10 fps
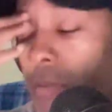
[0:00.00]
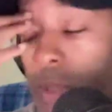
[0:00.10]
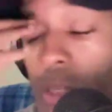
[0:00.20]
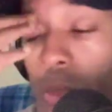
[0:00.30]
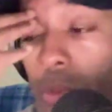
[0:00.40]

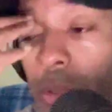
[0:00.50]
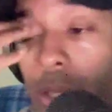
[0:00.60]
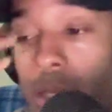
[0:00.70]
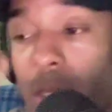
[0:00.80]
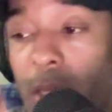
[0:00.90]
Can you
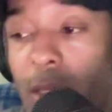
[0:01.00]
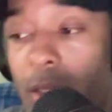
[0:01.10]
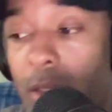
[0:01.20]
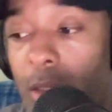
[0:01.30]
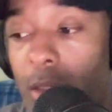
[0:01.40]
play
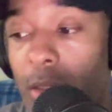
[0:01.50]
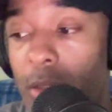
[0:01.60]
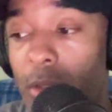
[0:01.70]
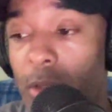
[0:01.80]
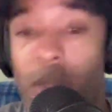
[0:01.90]
in
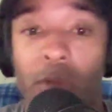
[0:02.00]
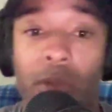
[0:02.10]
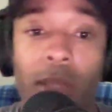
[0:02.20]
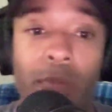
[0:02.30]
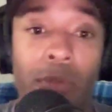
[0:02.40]
your
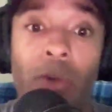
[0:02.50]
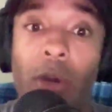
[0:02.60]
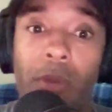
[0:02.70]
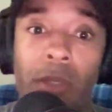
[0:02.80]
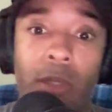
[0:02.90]
Eagles debut? I
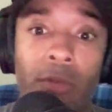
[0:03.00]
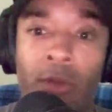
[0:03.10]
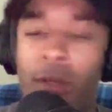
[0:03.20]
believe.